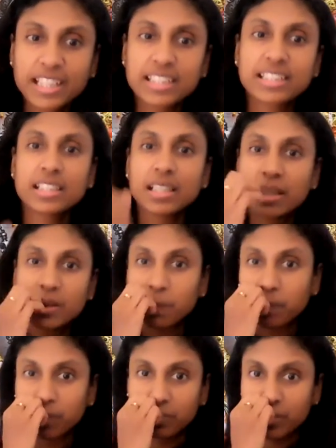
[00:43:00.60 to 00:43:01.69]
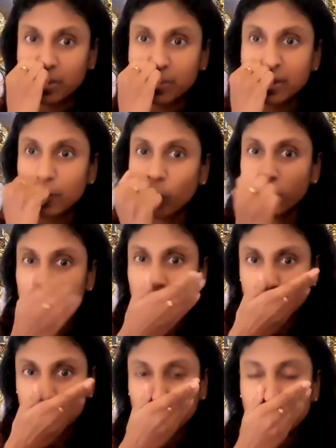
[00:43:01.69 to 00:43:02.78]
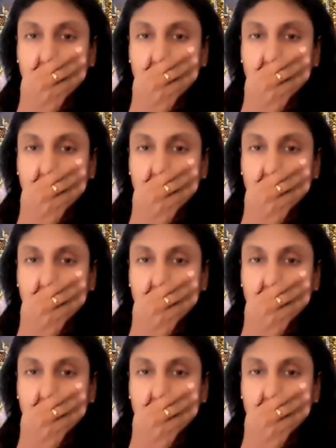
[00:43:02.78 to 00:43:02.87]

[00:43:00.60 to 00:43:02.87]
Yes. Then what else?